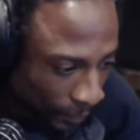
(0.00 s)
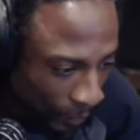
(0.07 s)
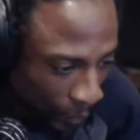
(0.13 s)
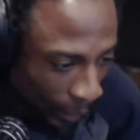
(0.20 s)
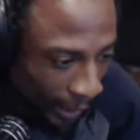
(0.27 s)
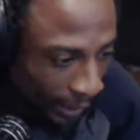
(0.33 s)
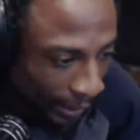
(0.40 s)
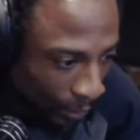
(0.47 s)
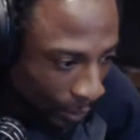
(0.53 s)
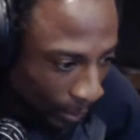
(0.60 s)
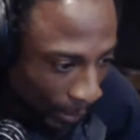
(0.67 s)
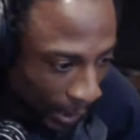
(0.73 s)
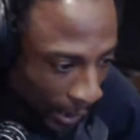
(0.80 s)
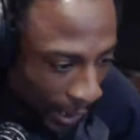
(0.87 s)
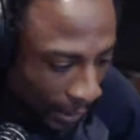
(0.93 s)
right now I'm
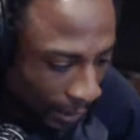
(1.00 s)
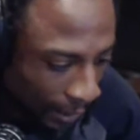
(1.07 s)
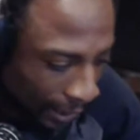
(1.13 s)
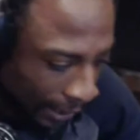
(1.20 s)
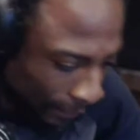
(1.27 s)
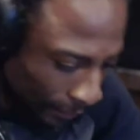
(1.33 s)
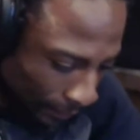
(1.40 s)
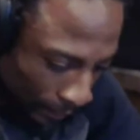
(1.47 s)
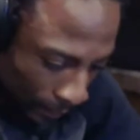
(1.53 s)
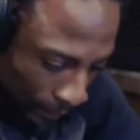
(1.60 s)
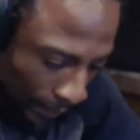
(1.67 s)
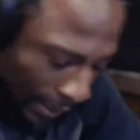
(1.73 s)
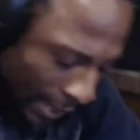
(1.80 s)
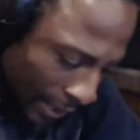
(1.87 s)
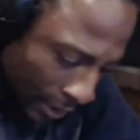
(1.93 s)
kind of like
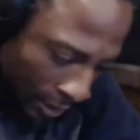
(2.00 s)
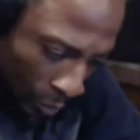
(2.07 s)
etching